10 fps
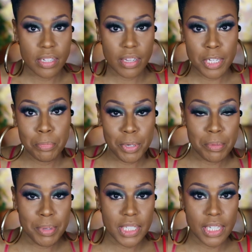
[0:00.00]
So that's
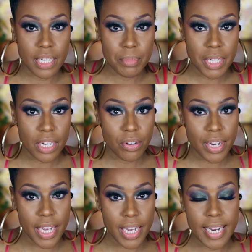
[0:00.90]
pretty much it. I'm gonna go
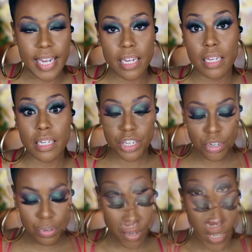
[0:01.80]
ahead and get
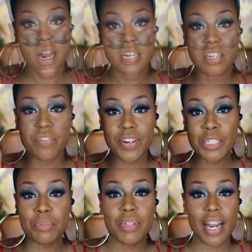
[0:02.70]
to it. All right, so the
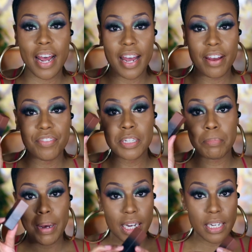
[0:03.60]
first one that I have is
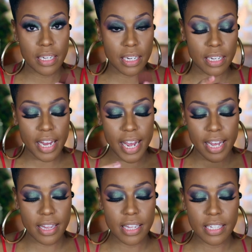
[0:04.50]
by Huda,
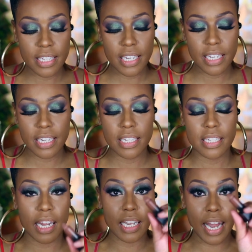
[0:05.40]
and this
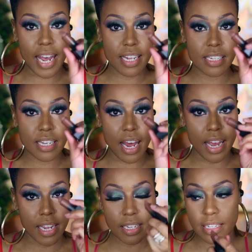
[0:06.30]
is Last
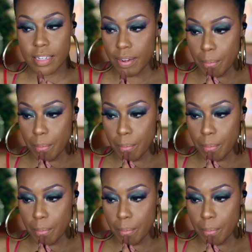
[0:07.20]
Night.